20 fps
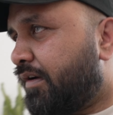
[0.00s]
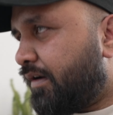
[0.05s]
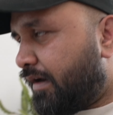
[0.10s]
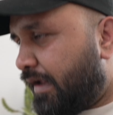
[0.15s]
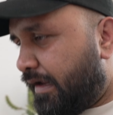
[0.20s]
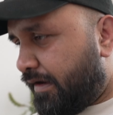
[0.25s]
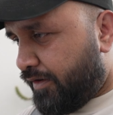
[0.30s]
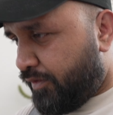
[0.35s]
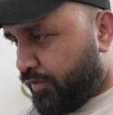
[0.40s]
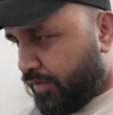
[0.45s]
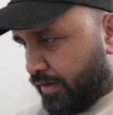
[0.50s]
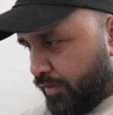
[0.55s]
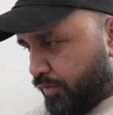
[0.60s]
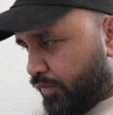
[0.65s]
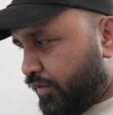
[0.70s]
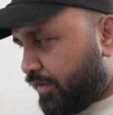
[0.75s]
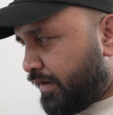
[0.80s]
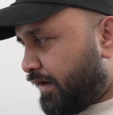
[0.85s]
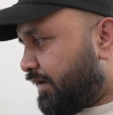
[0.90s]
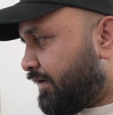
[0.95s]
like you can
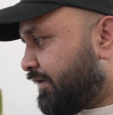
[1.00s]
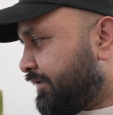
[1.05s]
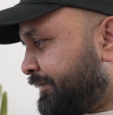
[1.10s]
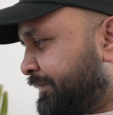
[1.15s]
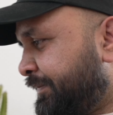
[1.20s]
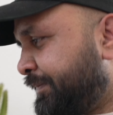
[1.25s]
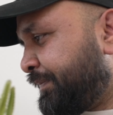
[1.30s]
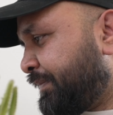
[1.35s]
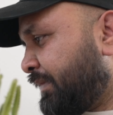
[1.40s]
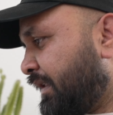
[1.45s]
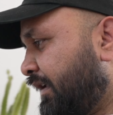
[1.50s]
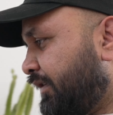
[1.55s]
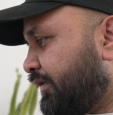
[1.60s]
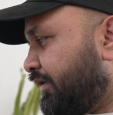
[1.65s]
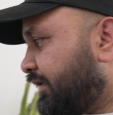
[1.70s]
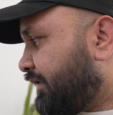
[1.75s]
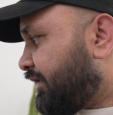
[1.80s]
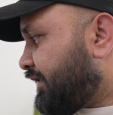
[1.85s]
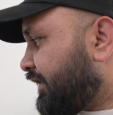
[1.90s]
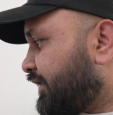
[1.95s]
hook it, so
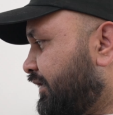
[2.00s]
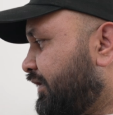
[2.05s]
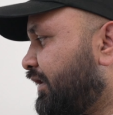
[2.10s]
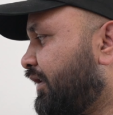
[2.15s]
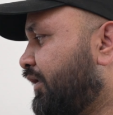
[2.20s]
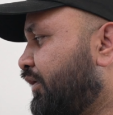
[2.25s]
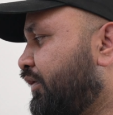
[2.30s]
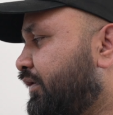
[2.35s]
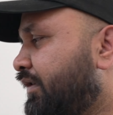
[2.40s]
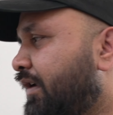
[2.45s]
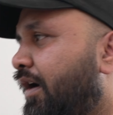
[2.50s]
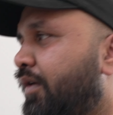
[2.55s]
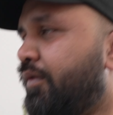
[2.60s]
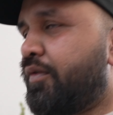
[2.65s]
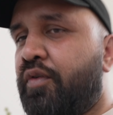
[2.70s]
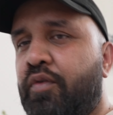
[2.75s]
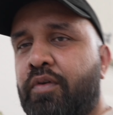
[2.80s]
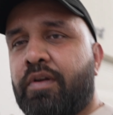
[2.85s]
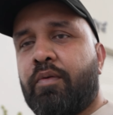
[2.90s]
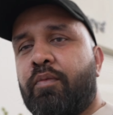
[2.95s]
it's not gonna go down.
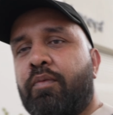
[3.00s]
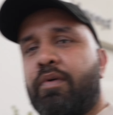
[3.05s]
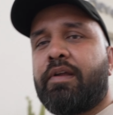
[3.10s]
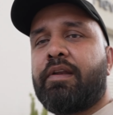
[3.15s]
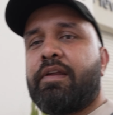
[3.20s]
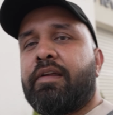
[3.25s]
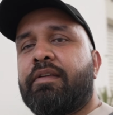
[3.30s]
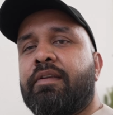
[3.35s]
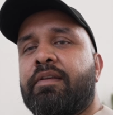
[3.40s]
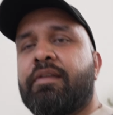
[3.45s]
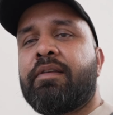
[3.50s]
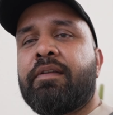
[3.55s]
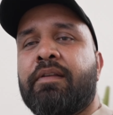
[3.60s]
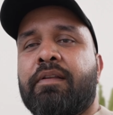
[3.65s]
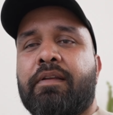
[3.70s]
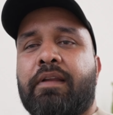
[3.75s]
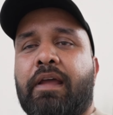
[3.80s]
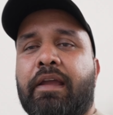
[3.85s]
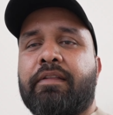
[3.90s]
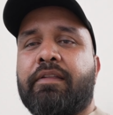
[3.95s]
You can wear it
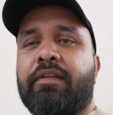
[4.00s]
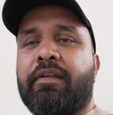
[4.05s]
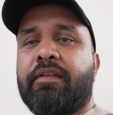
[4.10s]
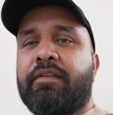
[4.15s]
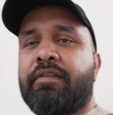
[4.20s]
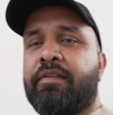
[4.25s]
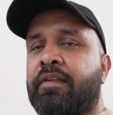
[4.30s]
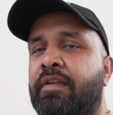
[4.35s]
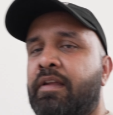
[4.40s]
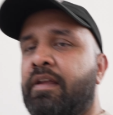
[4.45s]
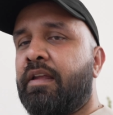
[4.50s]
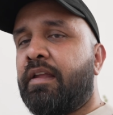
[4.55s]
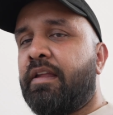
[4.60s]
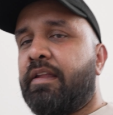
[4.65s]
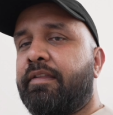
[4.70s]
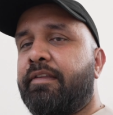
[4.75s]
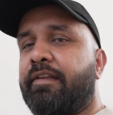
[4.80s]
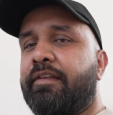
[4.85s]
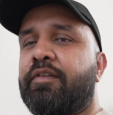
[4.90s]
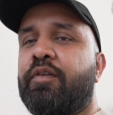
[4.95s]
like this.
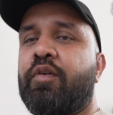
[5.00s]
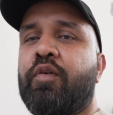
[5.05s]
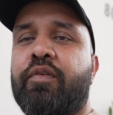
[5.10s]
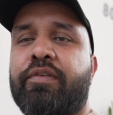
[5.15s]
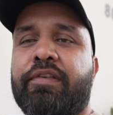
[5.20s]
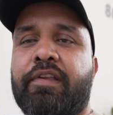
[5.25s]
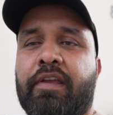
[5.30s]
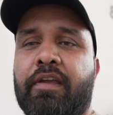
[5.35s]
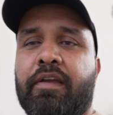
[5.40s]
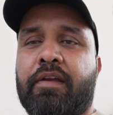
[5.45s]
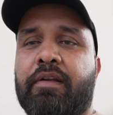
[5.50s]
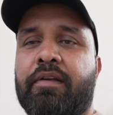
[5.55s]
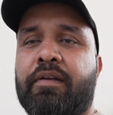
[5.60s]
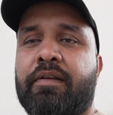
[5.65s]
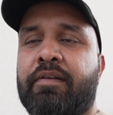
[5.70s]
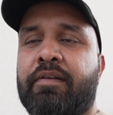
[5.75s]
This goes here.